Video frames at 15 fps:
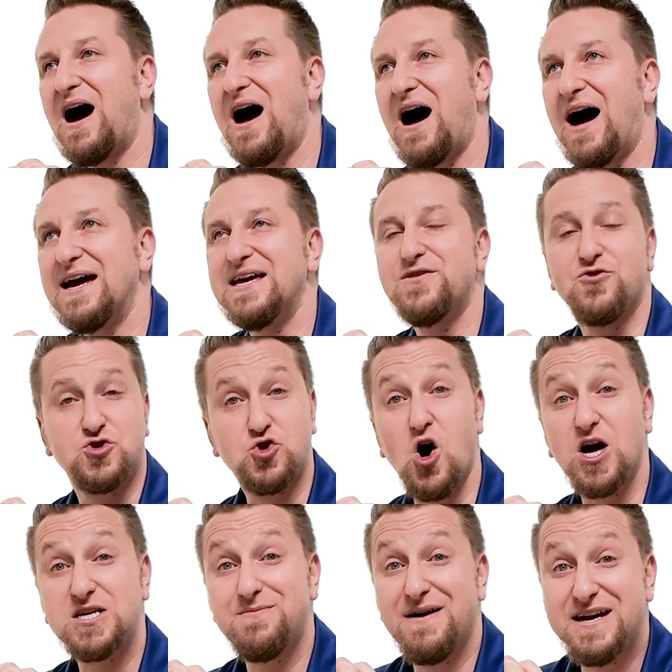I either
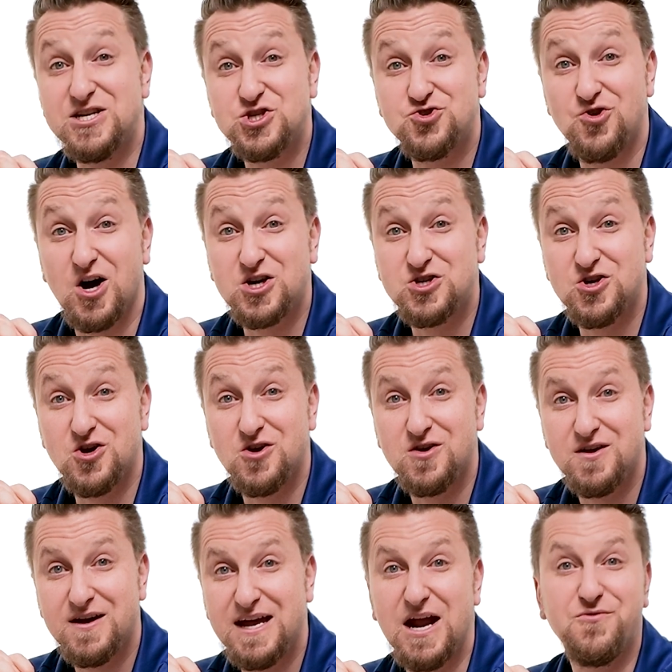talk to my instructor
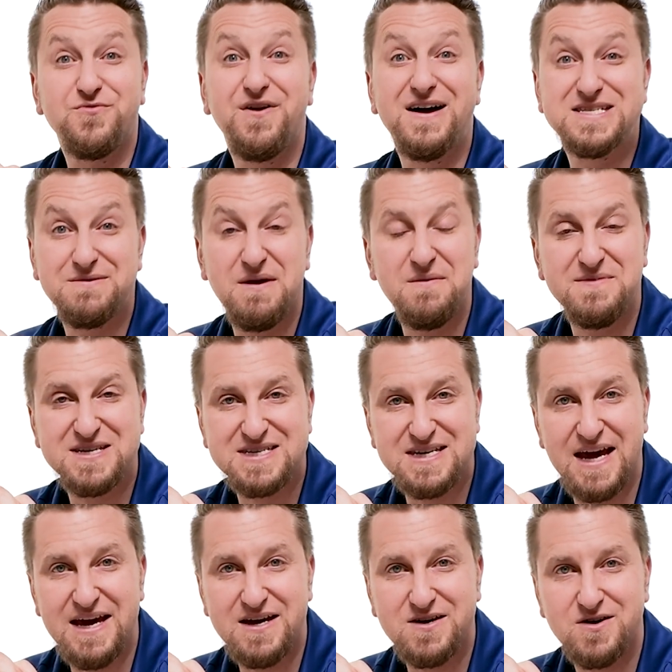and I realize I made a
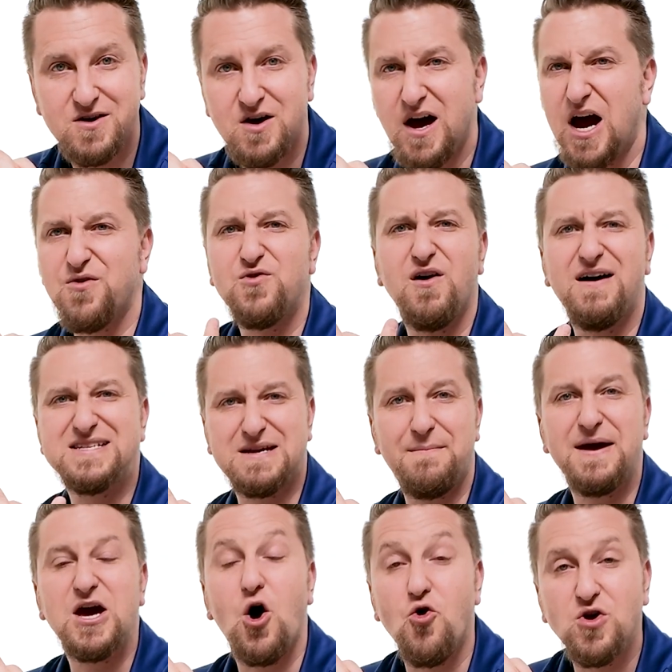mistake. I realize on
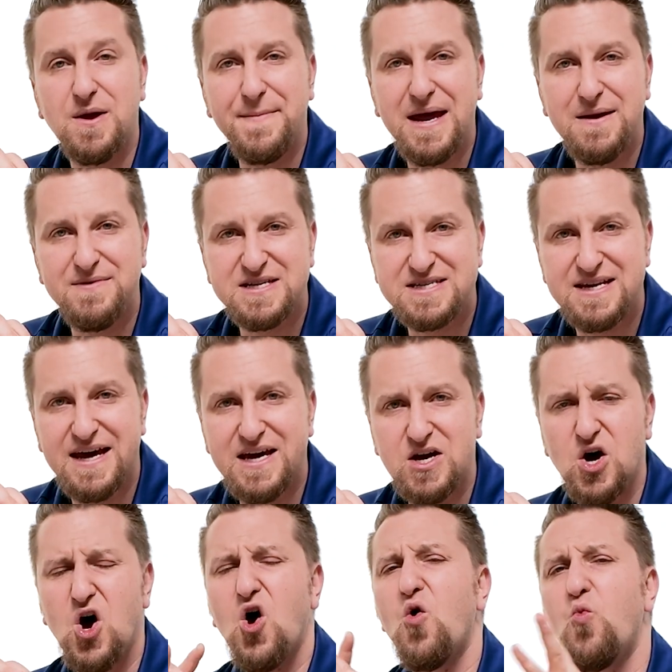my own I made a mistake.
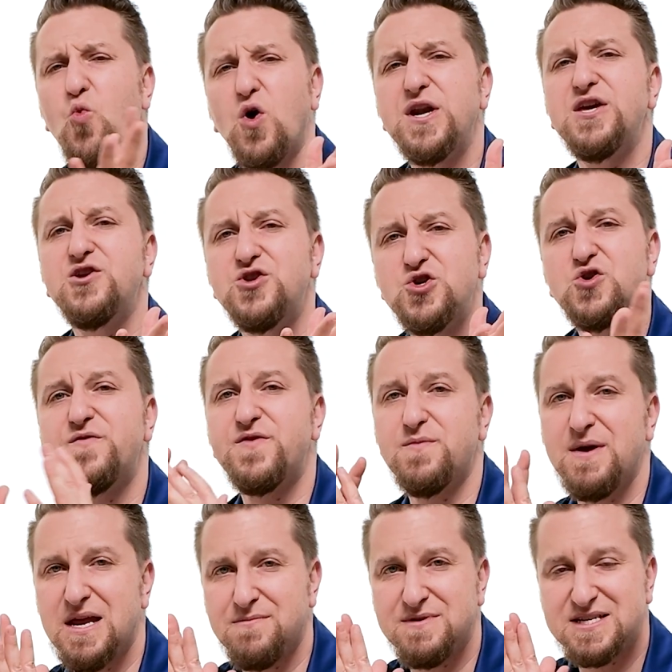What do you do if you
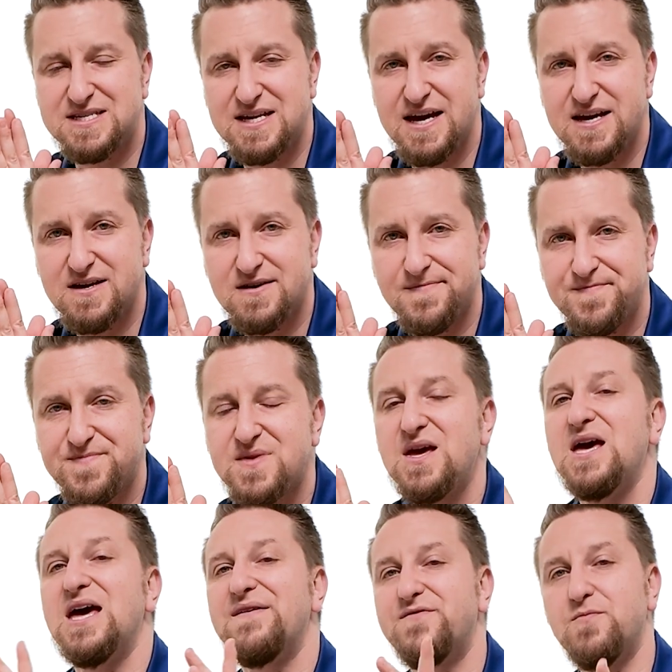made a mistake?
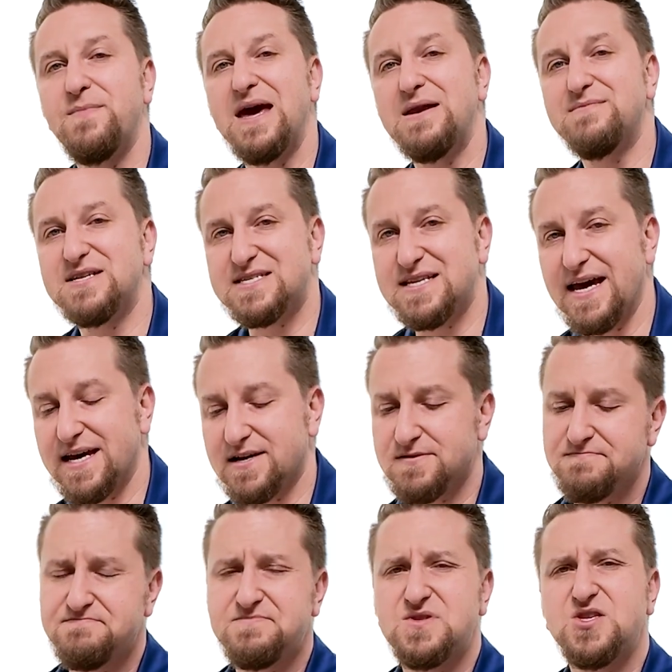If you made a mistake,
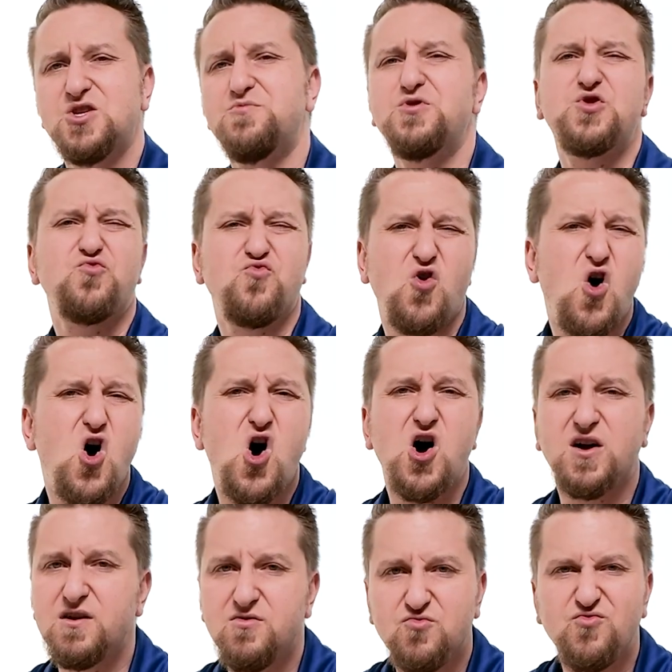you put the
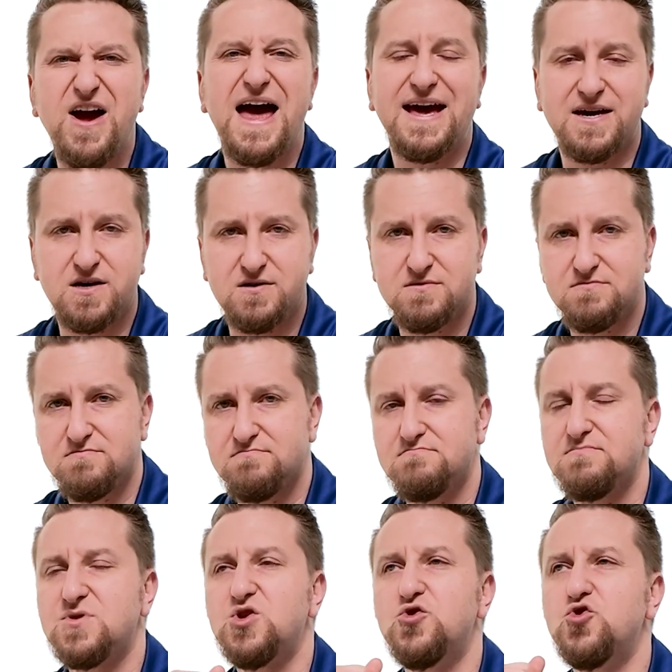wrong rank,
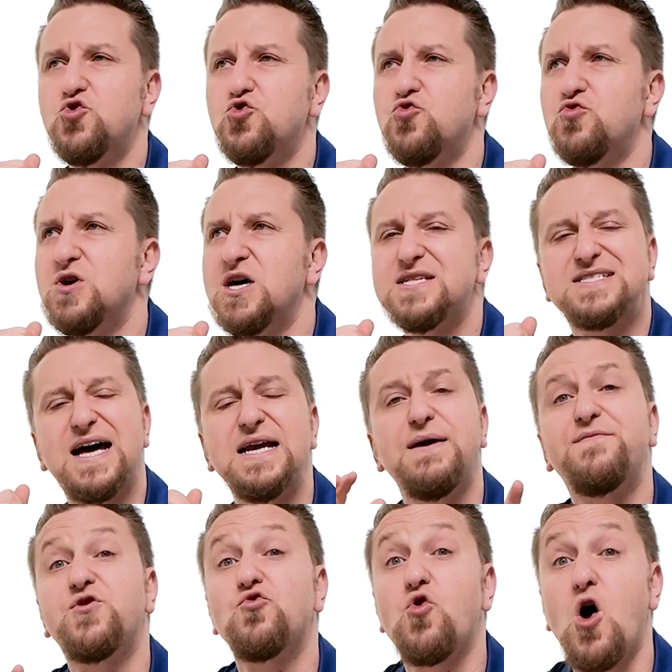you sign
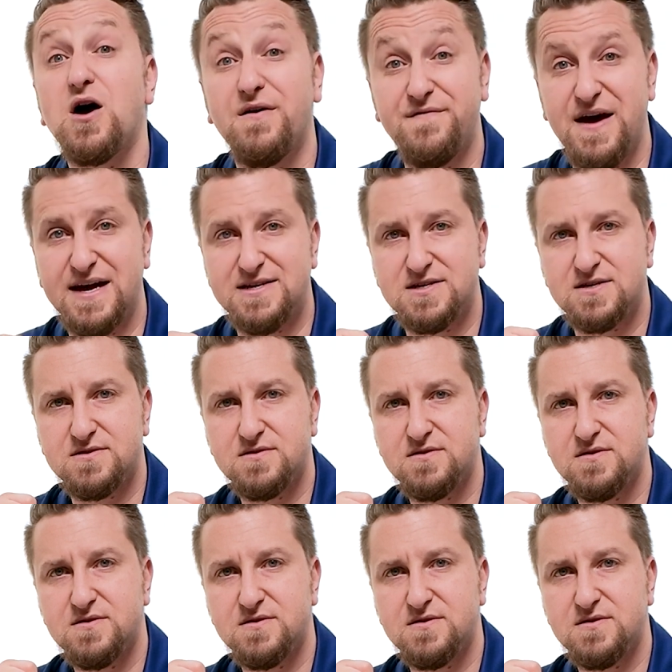up for the wrong event.